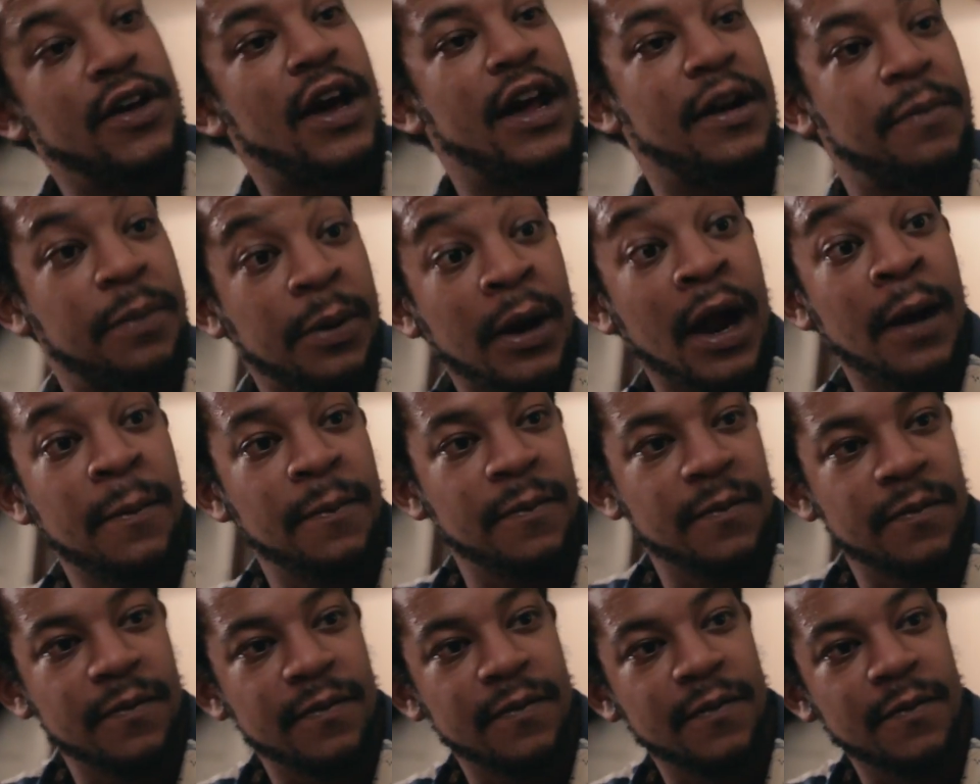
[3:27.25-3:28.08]
you had a
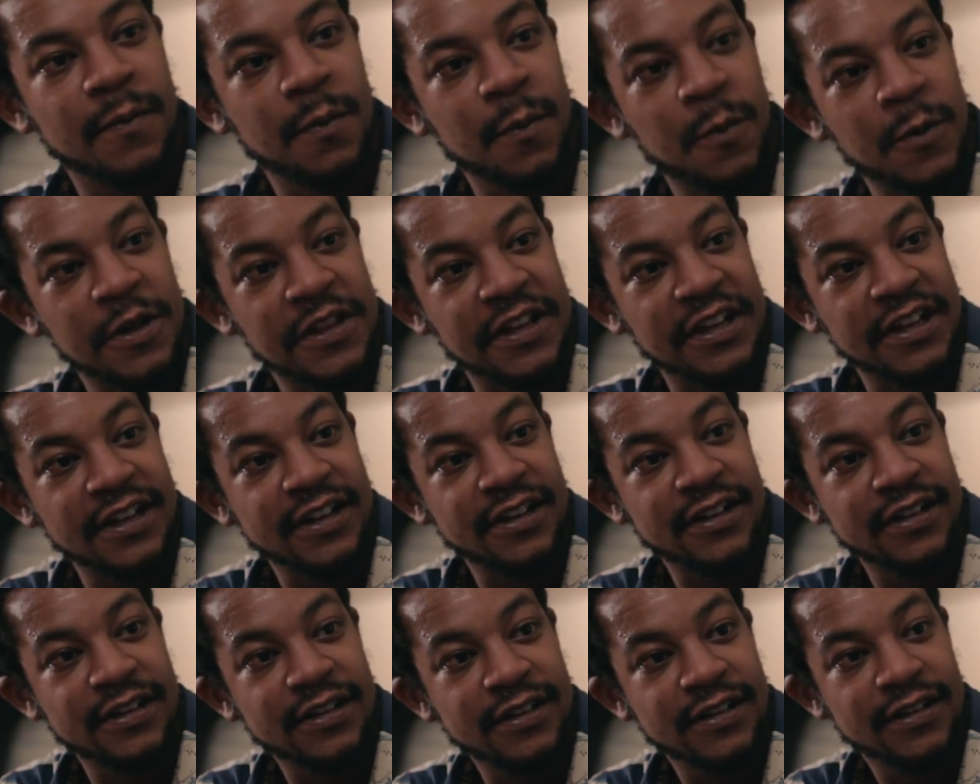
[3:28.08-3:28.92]
problem with it.
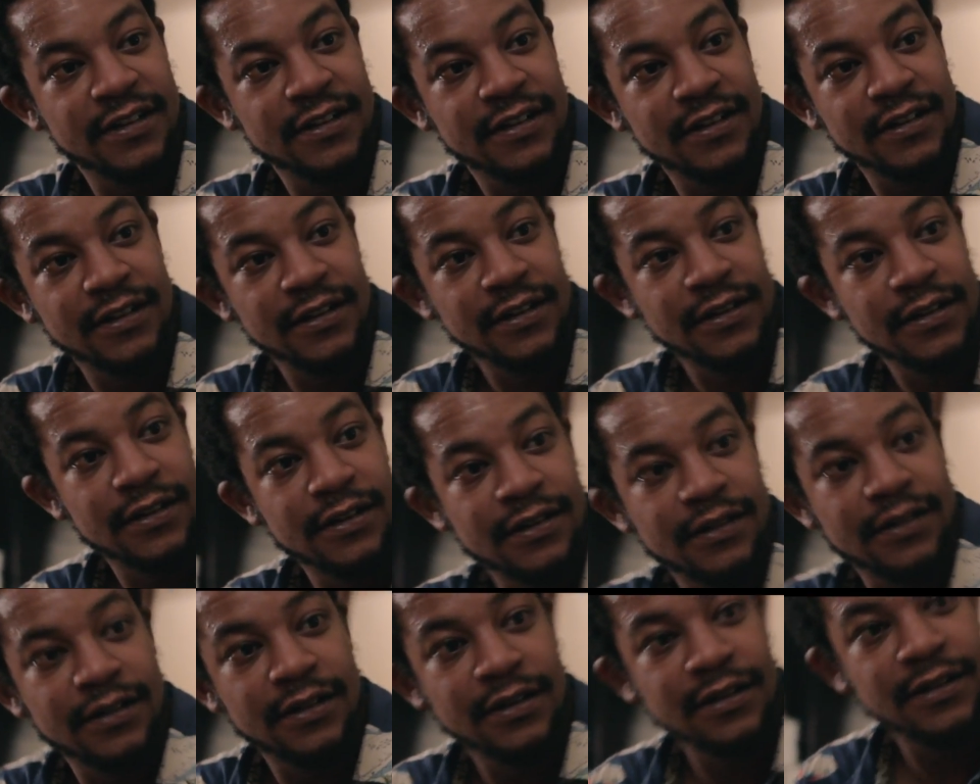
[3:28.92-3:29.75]
I have a problem with
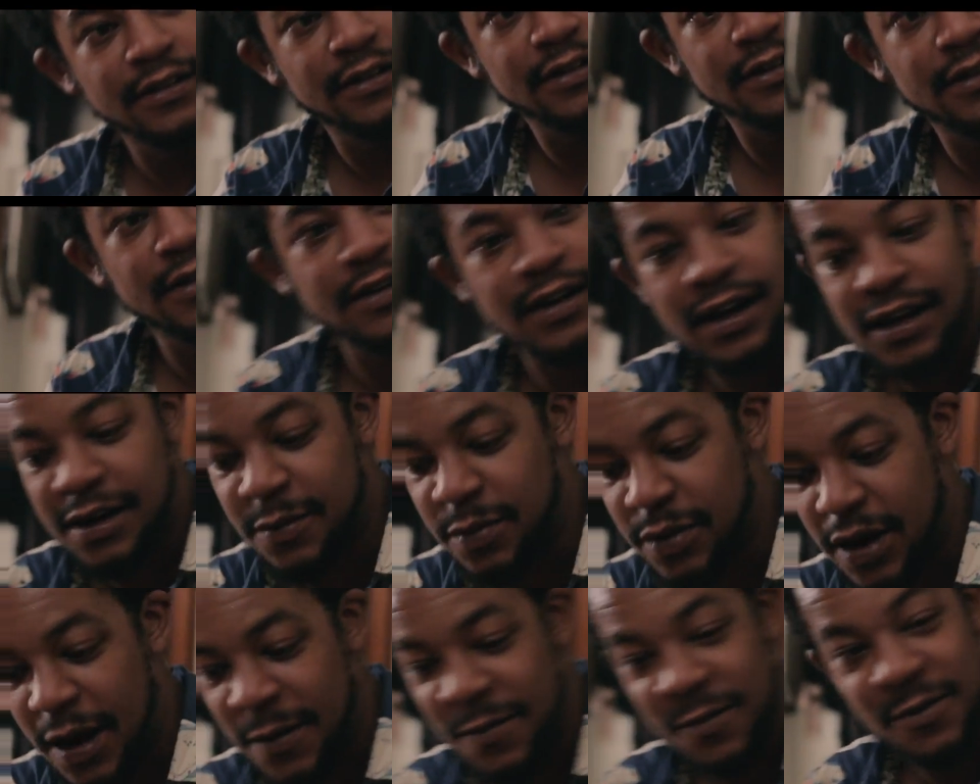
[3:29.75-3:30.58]
Ramadan. You had a
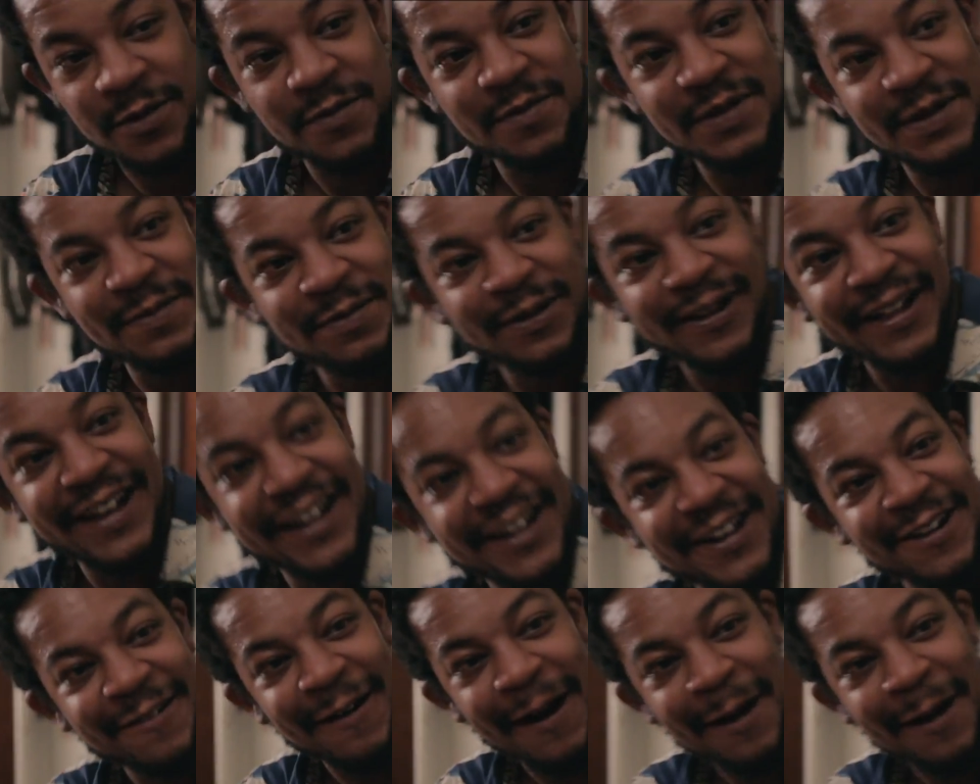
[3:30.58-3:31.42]
problem with me playing